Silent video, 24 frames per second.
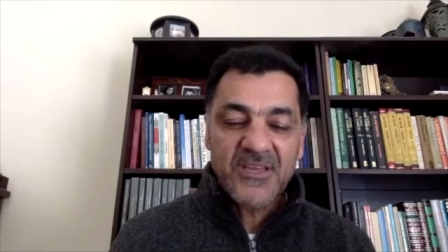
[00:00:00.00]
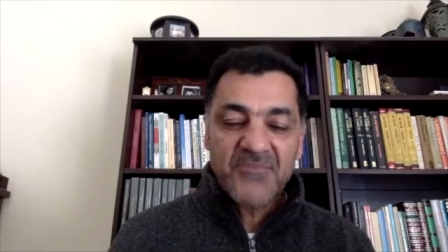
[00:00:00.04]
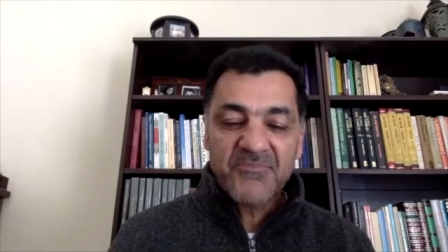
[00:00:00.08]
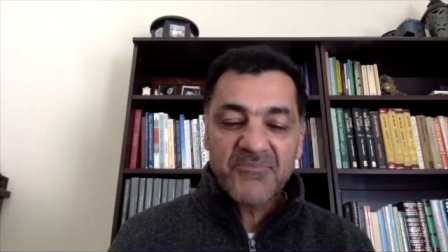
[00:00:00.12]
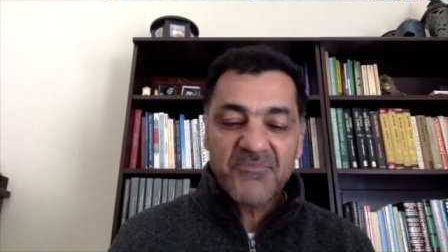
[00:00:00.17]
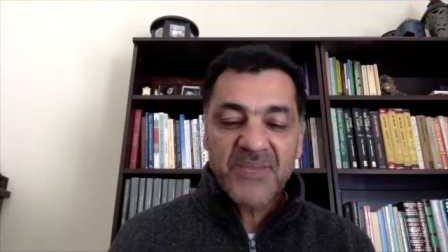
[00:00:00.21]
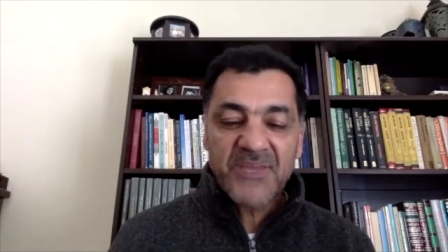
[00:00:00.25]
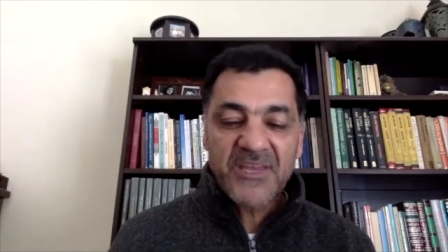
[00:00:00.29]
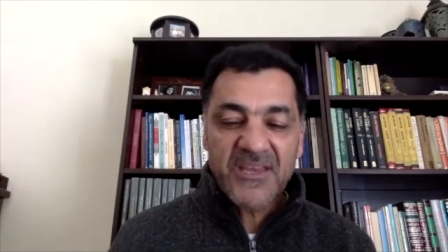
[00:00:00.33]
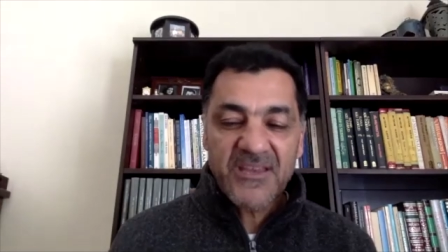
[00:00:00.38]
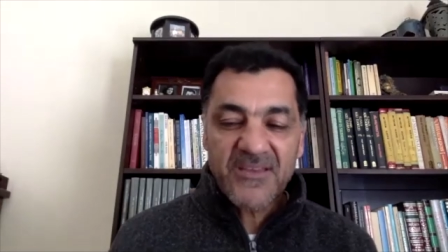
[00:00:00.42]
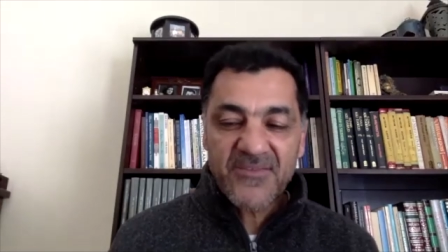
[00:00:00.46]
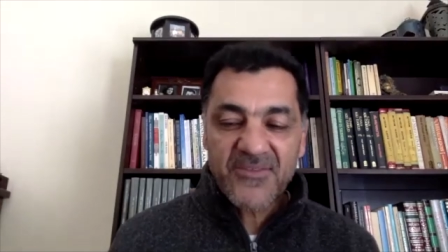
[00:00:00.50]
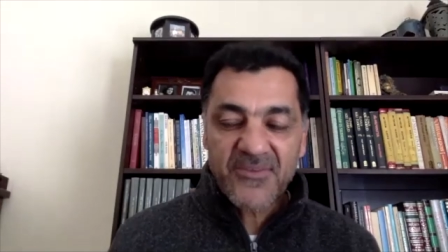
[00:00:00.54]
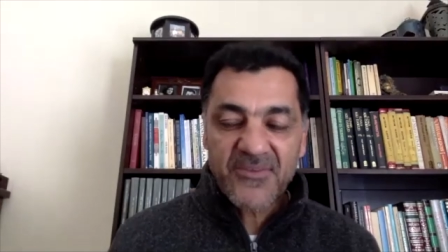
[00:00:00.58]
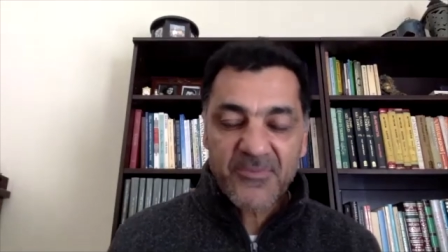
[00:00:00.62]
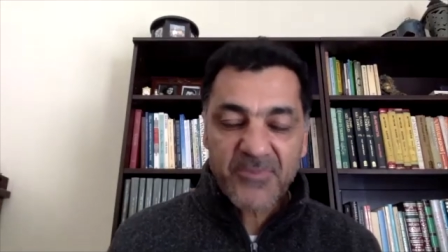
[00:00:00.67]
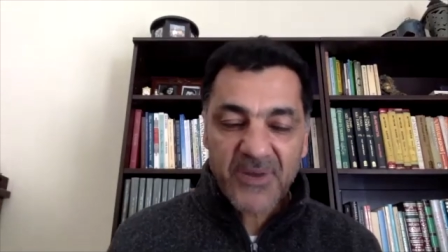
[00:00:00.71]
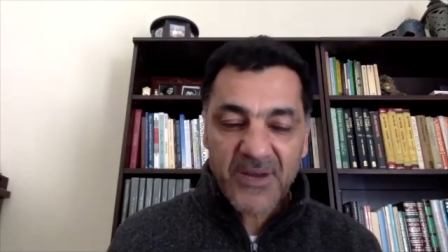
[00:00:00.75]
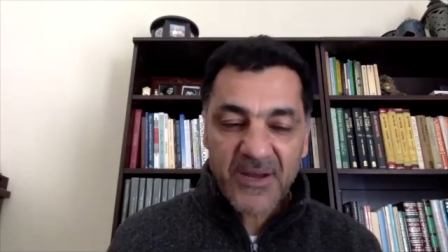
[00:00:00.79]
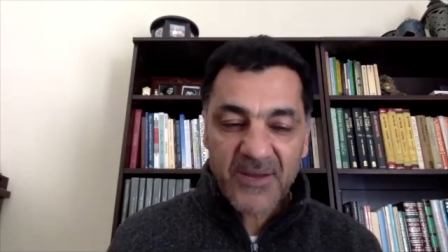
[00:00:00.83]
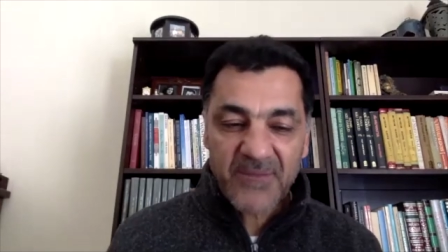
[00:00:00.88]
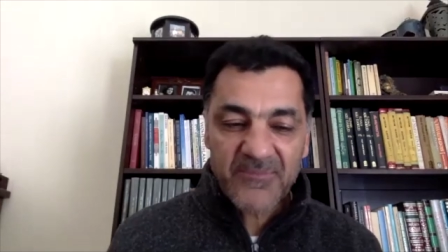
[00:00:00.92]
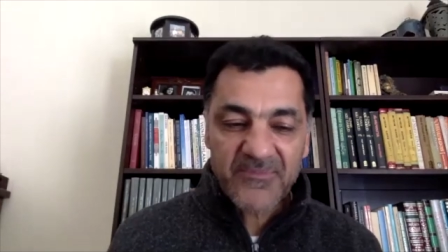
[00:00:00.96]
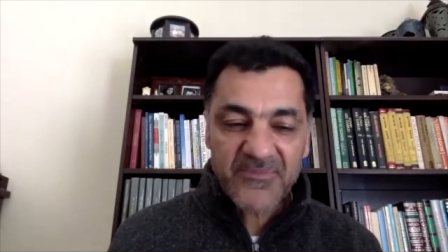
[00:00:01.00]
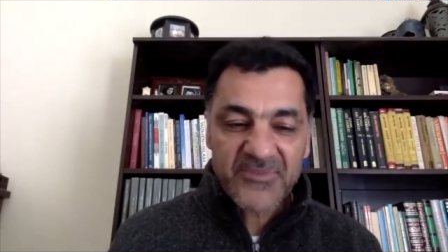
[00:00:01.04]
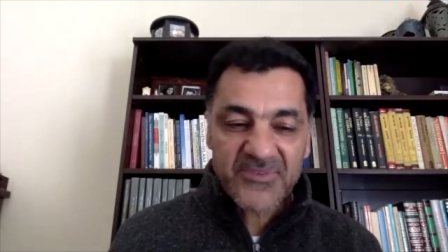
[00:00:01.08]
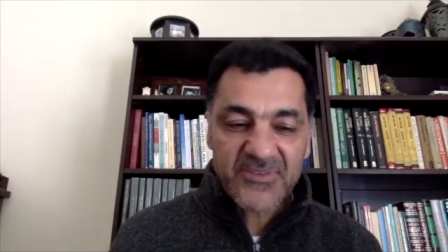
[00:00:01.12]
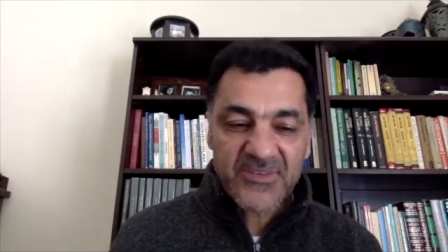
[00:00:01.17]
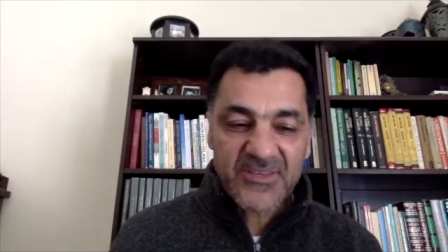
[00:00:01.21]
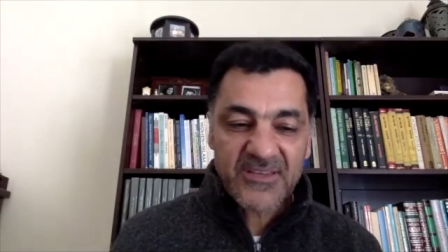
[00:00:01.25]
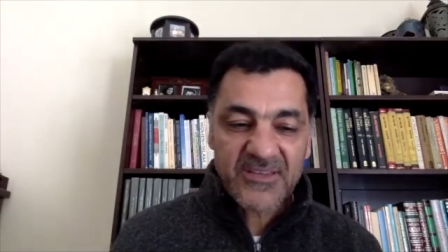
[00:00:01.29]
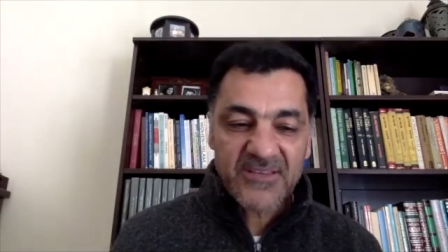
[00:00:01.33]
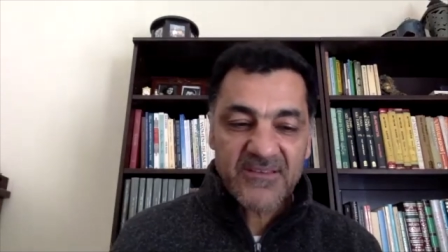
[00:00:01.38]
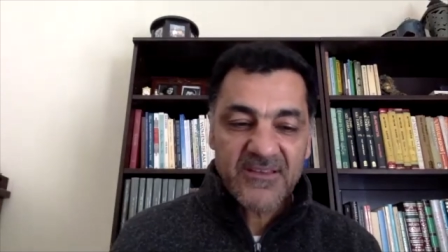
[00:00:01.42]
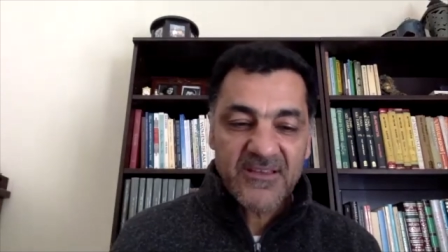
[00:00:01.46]
many of the problems
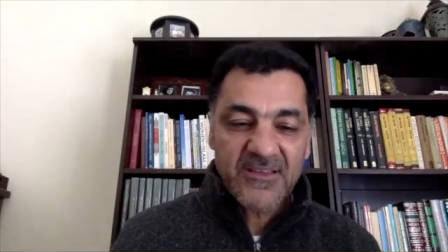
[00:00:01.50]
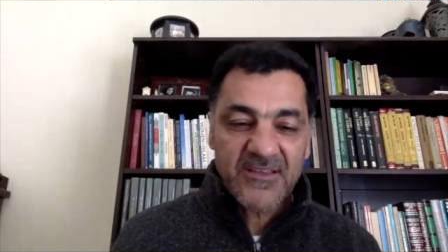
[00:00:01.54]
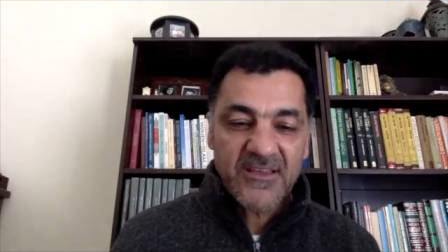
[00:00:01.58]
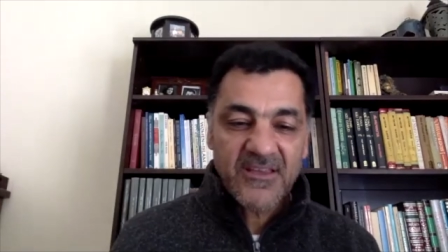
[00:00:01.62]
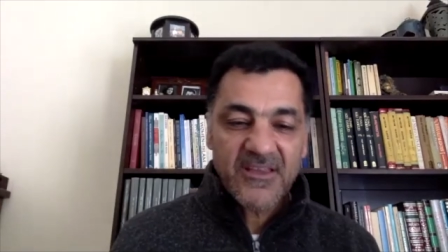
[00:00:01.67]
that